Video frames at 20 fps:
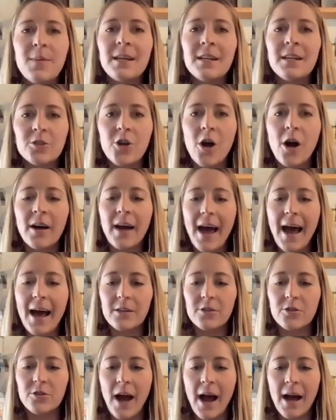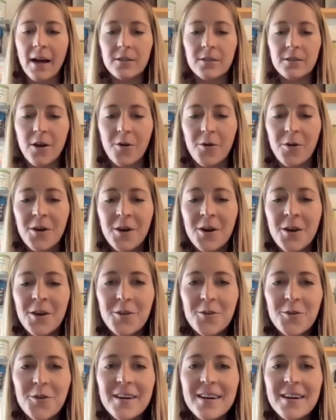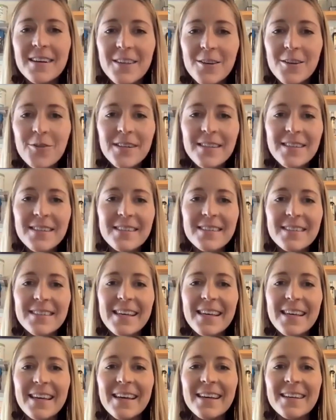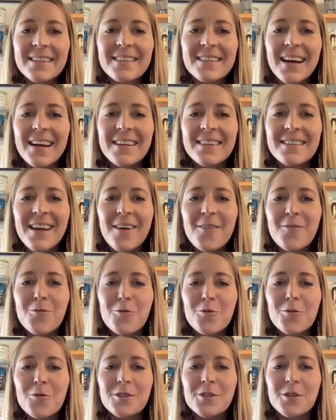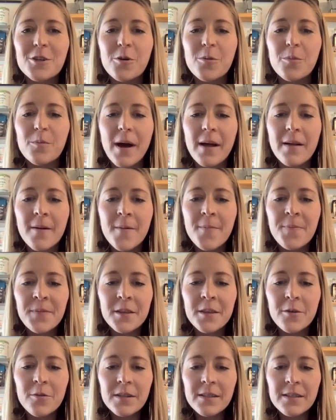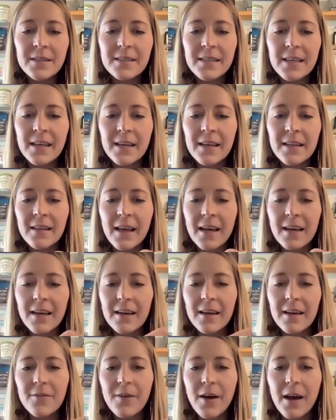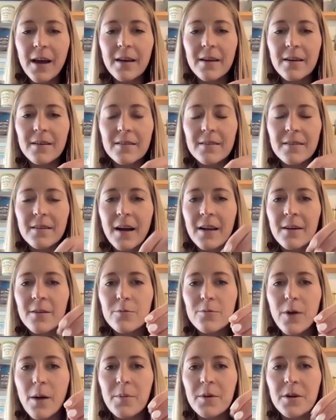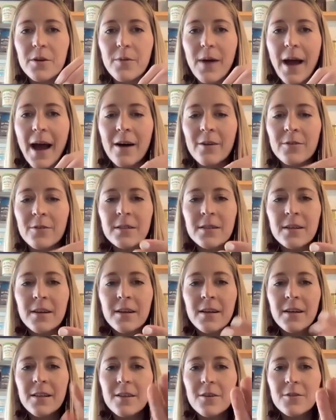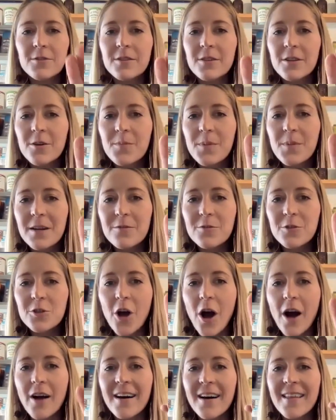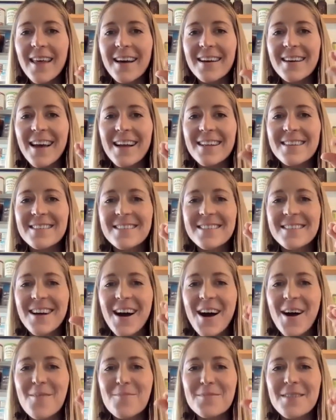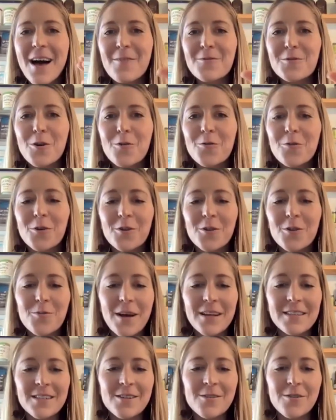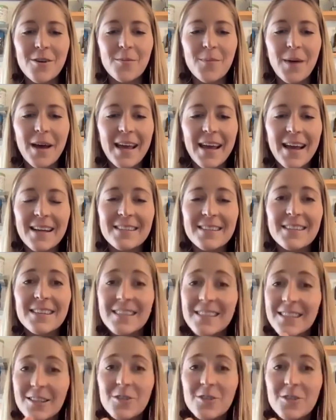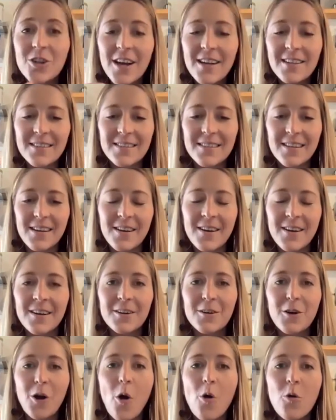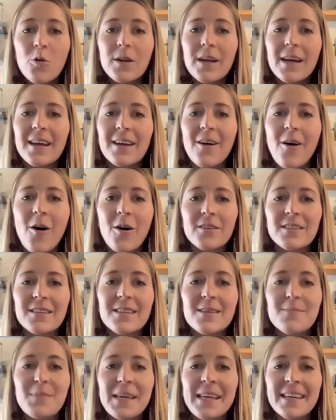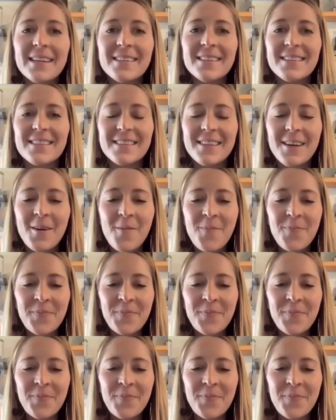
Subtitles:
mane and chaga extract. So you can see, it's kind of tough through the Zoom, but you can see, and like if I kind of rub it around, there's a little bit of chaga that gets left over, the residue on my hands, because it's just coated onto the beans.